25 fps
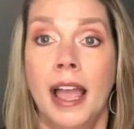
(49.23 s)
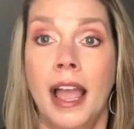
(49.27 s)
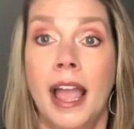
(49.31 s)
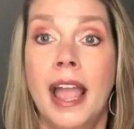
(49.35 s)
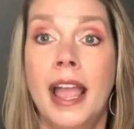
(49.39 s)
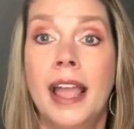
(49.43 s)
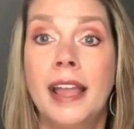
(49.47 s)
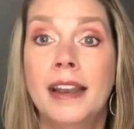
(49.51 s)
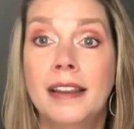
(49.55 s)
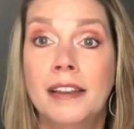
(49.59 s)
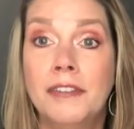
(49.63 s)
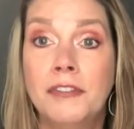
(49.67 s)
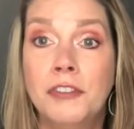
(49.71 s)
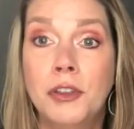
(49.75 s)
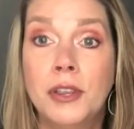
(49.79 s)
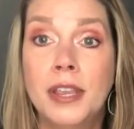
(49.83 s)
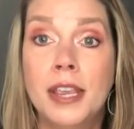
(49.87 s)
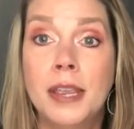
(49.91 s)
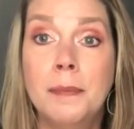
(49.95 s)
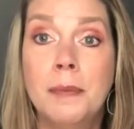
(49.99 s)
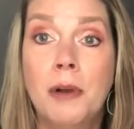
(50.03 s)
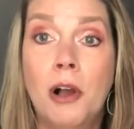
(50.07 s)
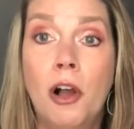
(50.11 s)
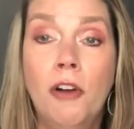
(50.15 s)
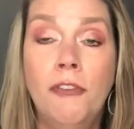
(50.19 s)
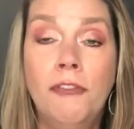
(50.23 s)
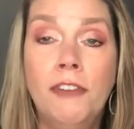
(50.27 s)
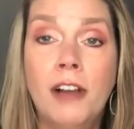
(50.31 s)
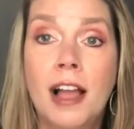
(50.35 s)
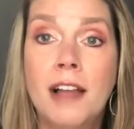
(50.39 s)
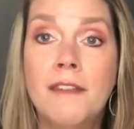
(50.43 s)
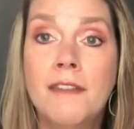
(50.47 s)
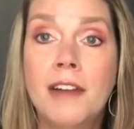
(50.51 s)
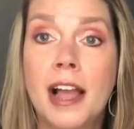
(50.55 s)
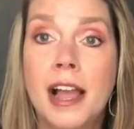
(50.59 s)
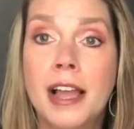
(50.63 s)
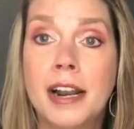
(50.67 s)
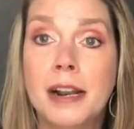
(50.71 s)
And if you keep all 5
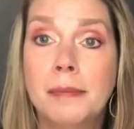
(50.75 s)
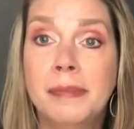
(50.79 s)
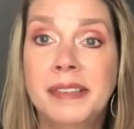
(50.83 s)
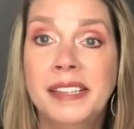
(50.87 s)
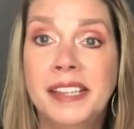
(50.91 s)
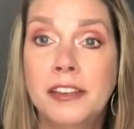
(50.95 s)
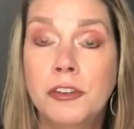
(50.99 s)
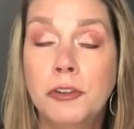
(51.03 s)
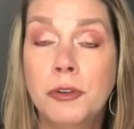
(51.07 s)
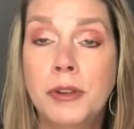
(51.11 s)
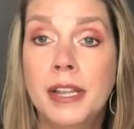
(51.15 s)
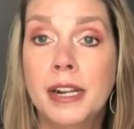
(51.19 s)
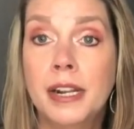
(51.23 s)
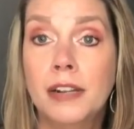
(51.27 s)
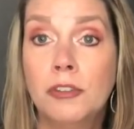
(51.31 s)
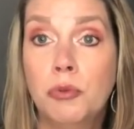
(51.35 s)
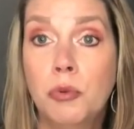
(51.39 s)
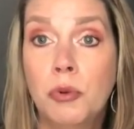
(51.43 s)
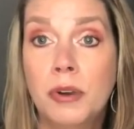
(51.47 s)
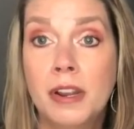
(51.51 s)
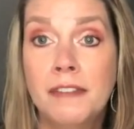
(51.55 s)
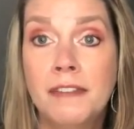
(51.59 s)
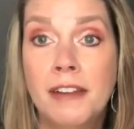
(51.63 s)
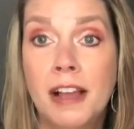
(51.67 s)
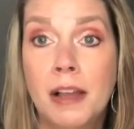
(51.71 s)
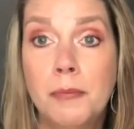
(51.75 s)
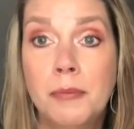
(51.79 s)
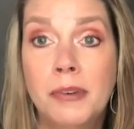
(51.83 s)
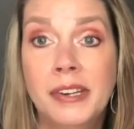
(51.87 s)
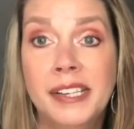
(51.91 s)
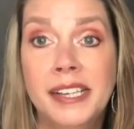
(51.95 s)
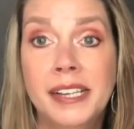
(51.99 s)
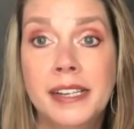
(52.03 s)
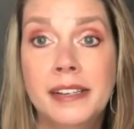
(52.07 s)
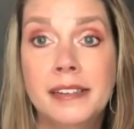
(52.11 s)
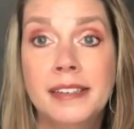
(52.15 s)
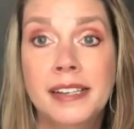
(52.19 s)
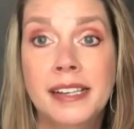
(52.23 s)
items, then you get a
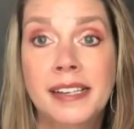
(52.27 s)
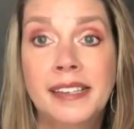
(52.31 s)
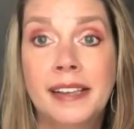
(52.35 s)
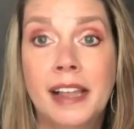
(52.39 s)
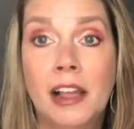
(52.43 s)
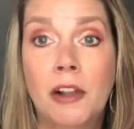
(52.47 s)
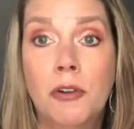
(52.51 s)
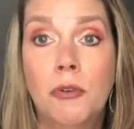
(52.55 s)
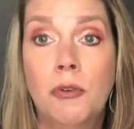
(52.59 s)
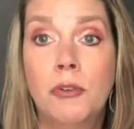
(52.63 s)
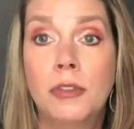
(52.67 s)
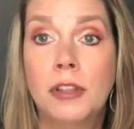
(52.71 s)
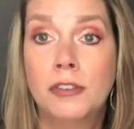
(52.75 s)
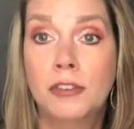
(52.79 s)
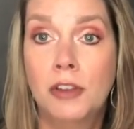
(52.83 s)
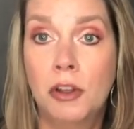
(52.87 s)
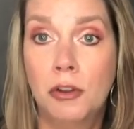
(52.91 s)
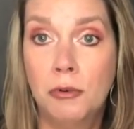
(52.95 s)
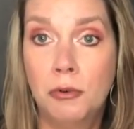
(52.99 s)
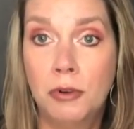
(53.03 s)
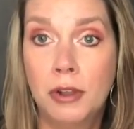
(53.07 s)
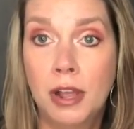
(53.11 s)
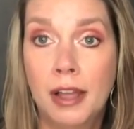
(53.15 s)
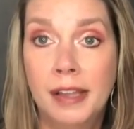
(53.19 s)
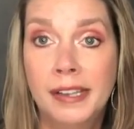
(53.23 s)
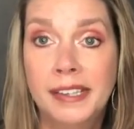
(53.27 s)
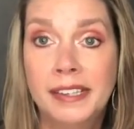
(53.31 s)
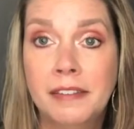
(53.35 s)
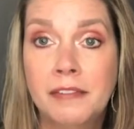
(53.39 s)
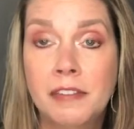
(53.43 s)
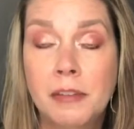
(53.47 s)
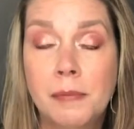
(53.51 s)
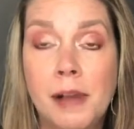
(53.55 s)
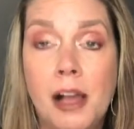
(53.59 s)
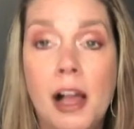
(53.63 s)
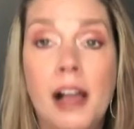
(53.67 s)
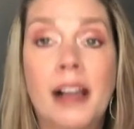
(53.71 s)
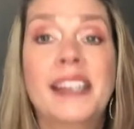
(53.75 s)
25% discount on the total cost of the
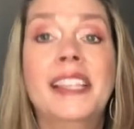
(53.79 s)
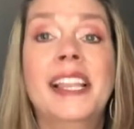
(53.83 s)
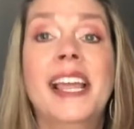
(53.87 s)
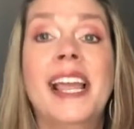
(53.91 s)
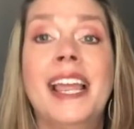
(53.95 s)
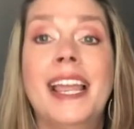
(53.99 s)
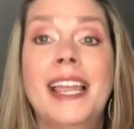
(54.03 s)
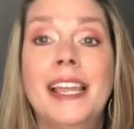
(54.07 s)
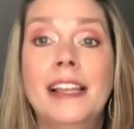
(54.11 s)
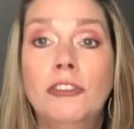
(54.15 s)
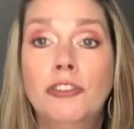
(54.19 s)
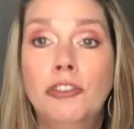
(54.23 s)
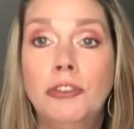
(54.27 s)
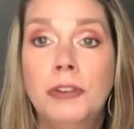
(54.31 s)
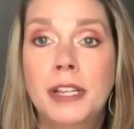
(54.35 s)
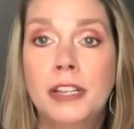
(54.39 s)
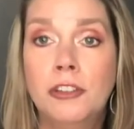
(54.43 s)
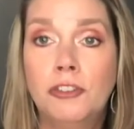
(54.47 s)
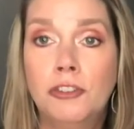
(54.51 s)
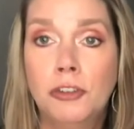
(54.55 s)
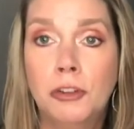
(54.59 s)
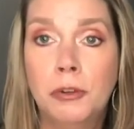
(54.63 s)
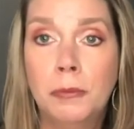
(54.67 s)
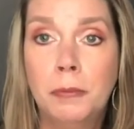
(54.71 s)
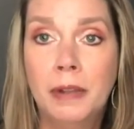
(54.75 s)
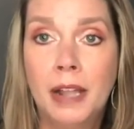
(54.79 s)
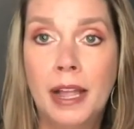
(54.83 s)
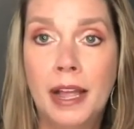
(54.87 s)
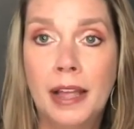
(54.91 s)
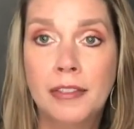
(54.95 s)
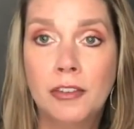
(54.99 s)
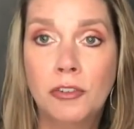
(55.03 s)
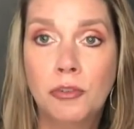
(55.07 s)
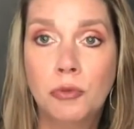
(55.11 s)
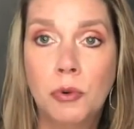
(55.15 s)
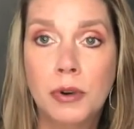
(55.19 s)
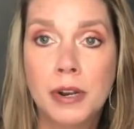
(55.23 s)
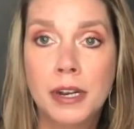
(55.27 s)
box, and you get to apply
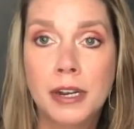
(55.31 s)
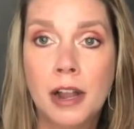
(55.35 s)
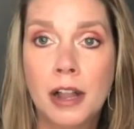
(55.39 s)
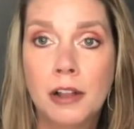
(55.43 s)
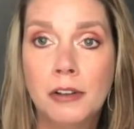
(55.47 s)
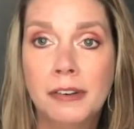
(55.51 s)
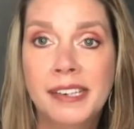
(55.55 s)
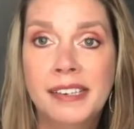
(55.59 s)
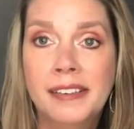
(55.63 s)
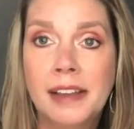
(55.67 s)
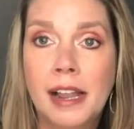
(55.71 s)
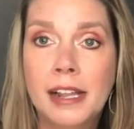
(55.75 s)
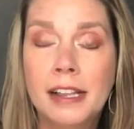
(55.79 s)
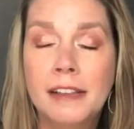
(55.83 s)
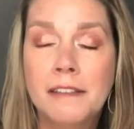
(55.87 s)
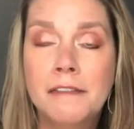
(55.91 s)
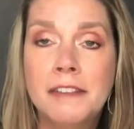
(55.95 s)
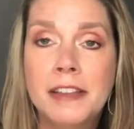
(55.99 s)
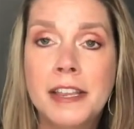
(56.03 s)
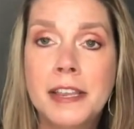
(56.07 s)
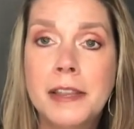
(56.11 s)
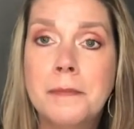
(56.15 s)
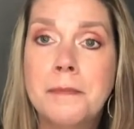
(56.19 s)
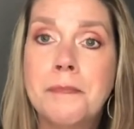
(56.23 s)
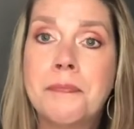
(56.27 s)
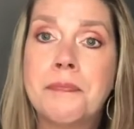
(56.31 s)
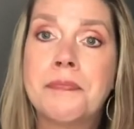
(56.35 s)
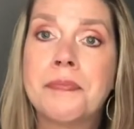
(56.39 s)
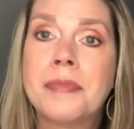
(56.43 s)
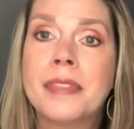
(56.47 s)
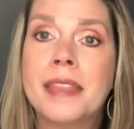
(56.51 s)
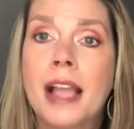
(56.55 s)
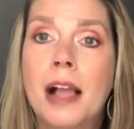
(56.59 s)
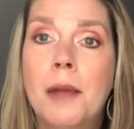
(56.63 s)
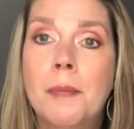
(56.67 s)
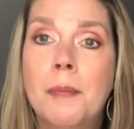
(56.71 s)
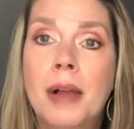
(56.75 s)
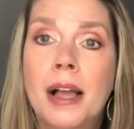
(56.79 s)
the $20 styling fee.
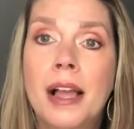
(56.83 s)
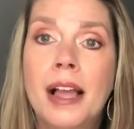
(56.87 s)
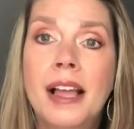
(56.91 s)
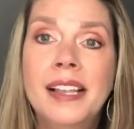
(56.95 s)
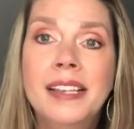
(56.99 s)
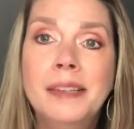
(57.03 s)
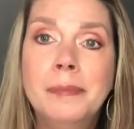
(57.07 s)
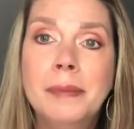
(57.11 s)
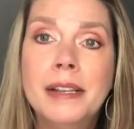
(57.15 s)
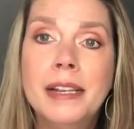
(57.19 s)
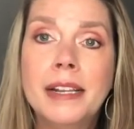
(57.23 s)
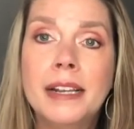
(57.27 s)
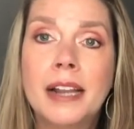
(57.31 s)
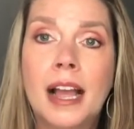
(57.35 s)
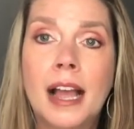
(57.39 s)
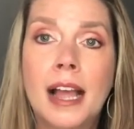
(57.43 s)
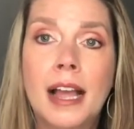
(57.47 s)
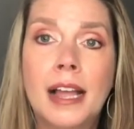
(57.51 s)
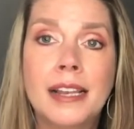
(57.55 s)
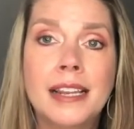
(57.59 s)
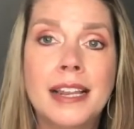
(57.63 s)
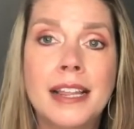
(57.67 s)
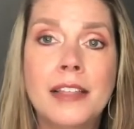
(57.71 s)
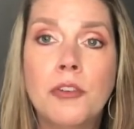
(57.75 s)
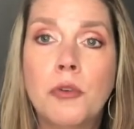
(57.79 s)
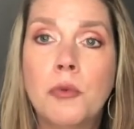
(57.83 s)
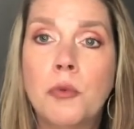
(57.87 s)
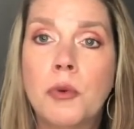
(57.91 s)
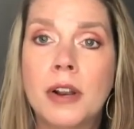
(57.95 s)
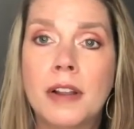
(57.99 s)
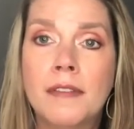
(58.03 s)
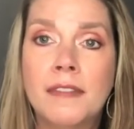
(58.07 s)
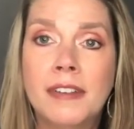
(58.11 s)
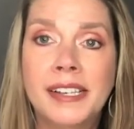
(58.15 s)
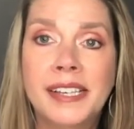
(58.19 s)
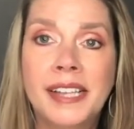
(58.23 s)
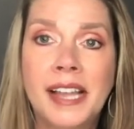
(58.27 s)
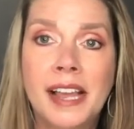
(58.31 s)
Now, my husband and I, neither one of
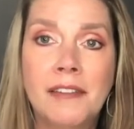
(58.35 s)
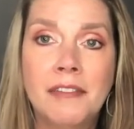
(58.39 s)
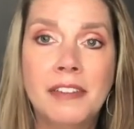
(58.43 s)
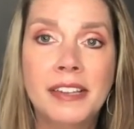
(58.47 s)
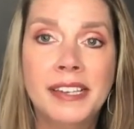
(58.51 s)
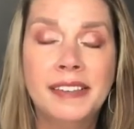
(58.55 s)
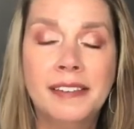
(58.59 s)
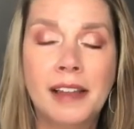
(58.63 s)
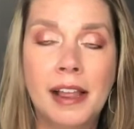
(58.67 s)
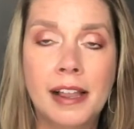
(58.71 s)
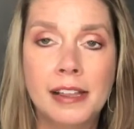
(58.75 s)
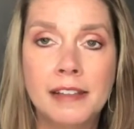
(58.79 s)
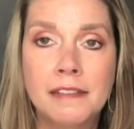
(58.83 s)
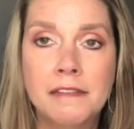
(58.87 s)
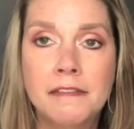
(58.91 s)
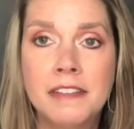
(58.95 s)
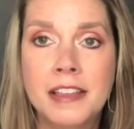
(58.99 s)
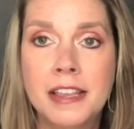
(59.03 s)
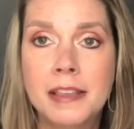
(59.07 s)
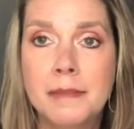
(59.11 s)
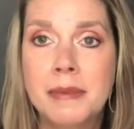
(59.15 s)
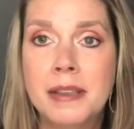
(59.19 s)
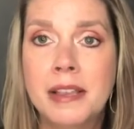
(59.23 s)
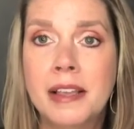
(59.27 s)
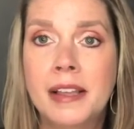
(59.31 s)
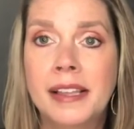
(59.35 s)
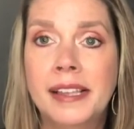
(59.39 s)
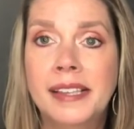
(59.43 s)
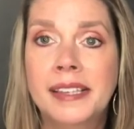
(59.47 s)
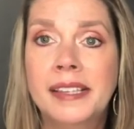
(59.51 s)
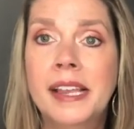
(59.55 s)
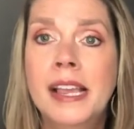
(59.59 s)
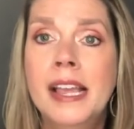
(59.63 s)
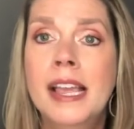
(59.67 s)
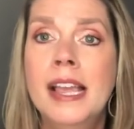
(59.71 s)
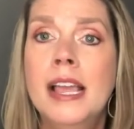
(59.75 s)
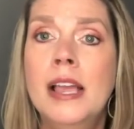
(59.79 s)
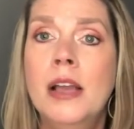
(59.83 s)
us have the styling fee because
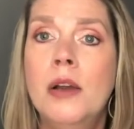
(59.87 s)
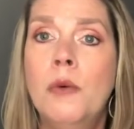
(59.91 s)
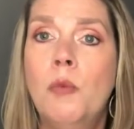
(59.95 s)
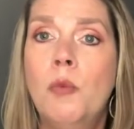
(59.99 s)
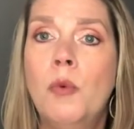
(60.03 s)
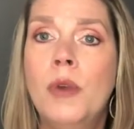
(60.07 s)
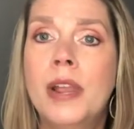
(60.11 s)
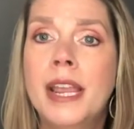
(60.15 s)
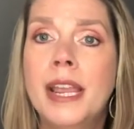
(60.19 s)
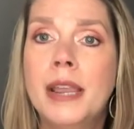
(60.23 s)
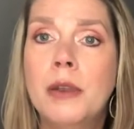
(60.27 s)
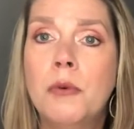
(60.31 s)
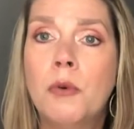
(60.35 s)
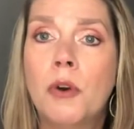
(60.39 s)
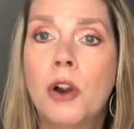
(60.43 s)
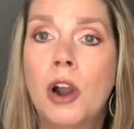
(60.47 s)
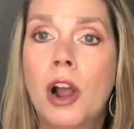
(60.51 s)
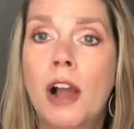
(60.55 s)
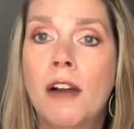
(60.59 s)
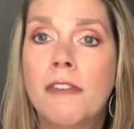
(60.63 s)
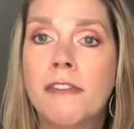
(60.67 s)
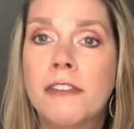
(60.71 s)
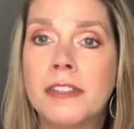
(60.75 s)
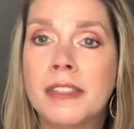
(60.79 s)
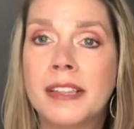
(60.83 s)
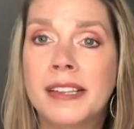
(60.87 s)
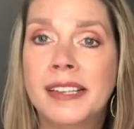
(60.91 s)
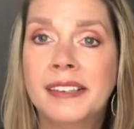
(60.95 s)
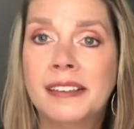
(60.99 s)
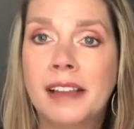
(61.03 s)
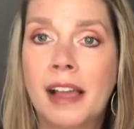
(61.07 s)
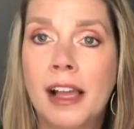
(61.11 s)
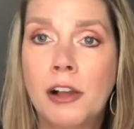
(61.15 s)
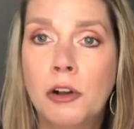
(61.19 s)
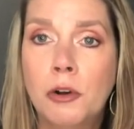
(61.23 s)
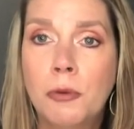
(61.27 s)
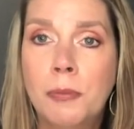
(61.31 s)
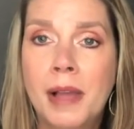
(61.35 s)
we were offered the
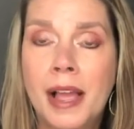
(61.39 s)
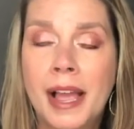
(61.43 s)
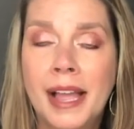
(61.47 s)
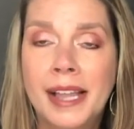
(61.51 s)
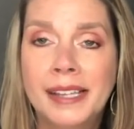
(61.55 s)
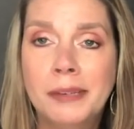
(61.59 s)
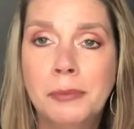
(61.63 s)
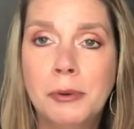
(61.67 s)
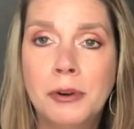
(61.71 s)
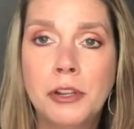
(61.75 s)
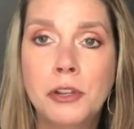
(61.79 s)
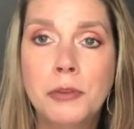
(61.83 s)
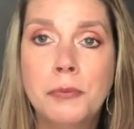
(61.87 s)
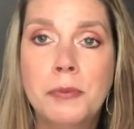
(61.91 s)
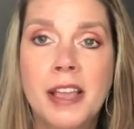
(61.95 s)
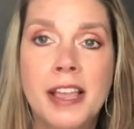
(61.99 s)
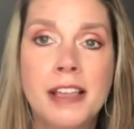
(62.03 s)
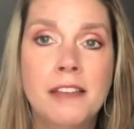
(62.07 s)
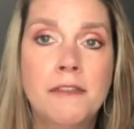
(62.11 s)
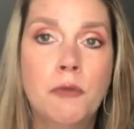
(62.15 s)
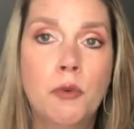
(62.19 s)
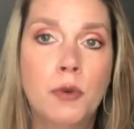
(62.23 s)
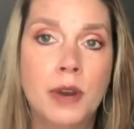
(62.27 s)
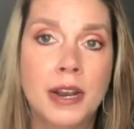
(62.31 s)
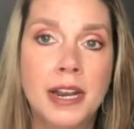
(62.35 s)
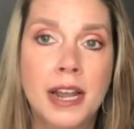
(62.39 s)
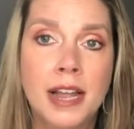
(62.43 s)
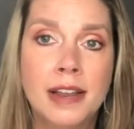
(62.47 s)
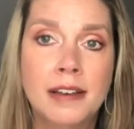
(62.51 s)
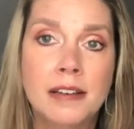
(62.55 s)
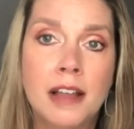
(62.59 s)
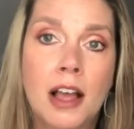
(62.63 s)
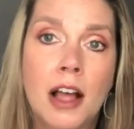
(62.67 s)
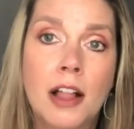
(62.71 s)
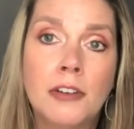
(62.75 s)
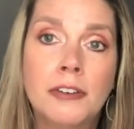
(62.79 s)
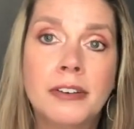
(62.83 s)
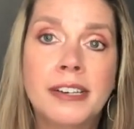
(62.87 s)
Style Pass where you pay
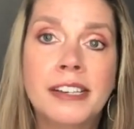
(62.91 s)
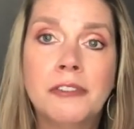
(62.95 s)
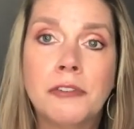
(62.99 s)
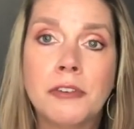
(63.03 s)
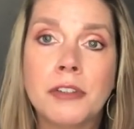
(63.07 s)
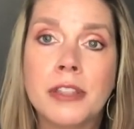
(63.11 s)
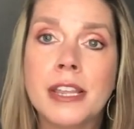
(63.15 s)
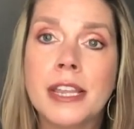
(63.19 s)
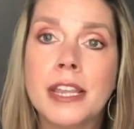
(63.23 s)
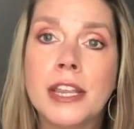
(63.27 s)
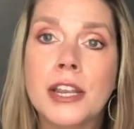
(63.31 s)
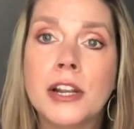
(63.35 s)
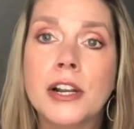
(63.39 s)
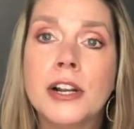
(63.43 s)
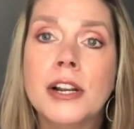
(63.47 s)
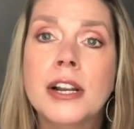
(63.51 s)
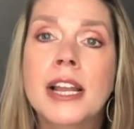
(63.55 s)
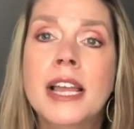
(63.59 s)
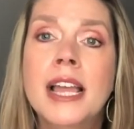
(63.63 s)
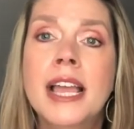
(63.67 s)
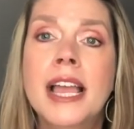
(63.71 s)
$49 for the year